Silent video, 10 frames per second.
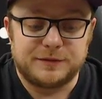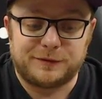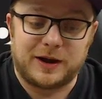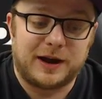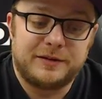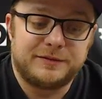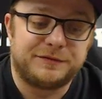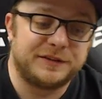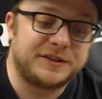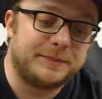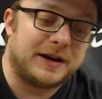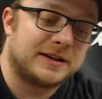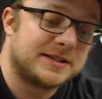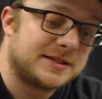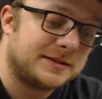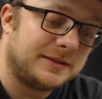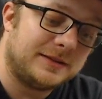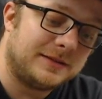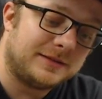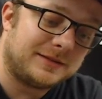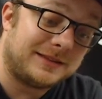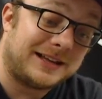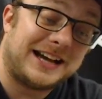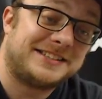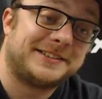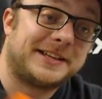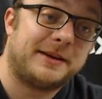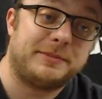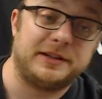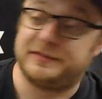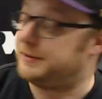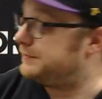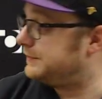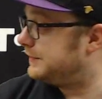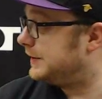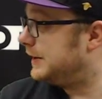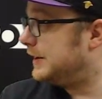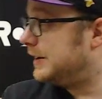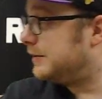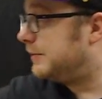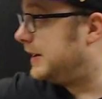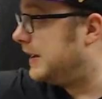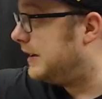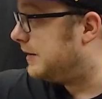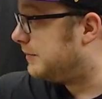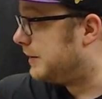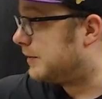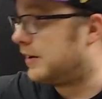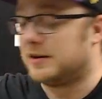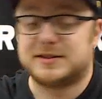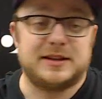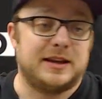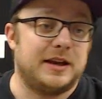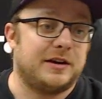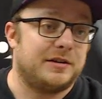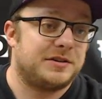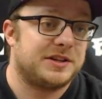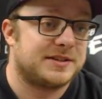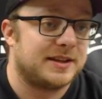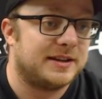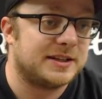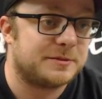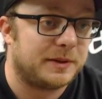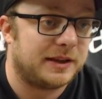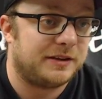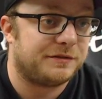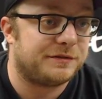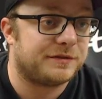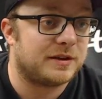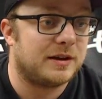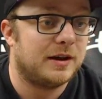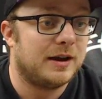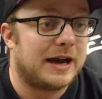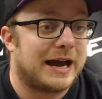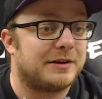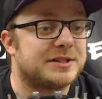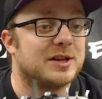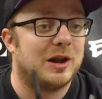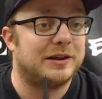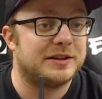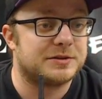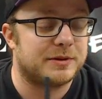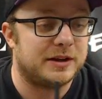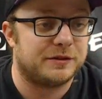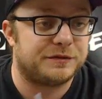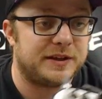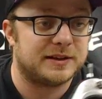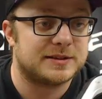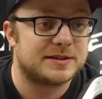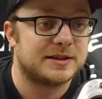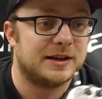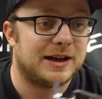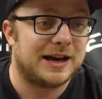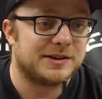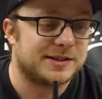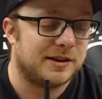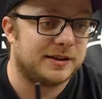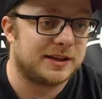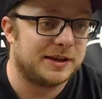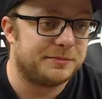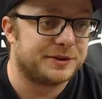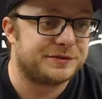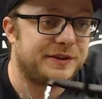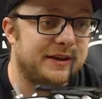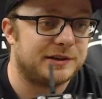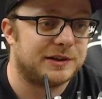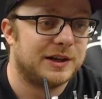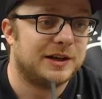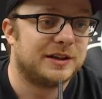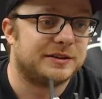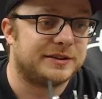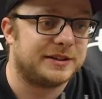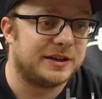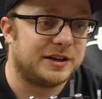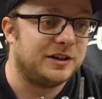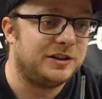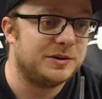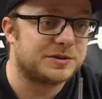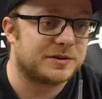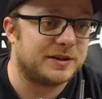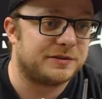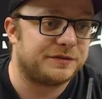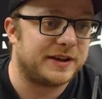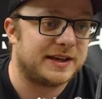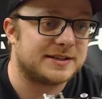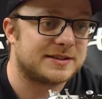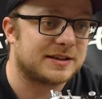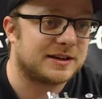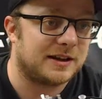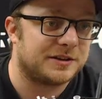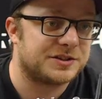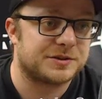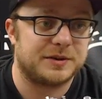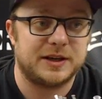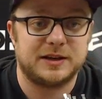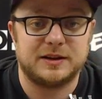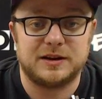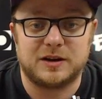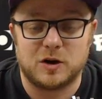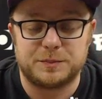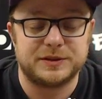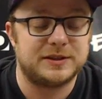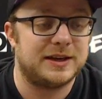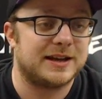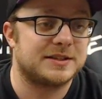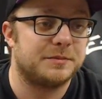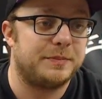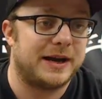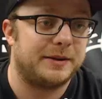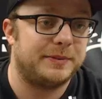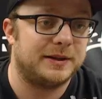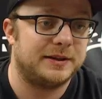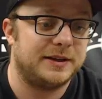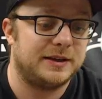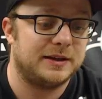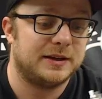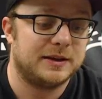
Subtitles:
for 150 bucks, I still can't believe it. We were all sitting here just in disbelief. How solid this radio feels, how solid the gimbals feel, the user interface, color screen, OpenTX compatibility,